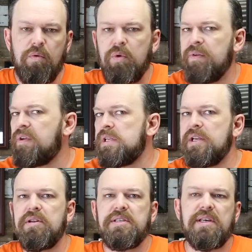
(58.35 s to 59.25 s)
we've
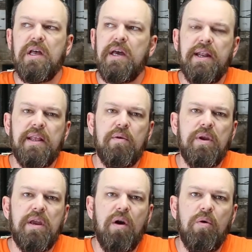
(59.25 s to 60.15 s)
continued to sell it, and then
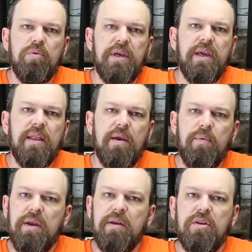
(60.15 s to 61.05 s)

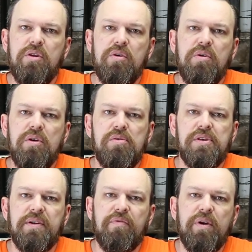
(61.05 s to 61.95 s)
we do use
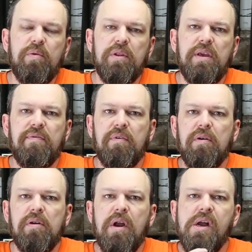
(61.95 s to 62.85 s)
it frequently
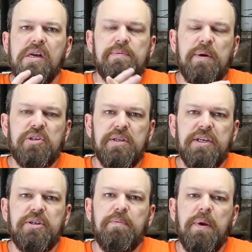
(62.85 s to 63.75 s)
for special
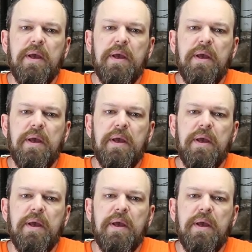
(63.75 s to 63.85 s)
edition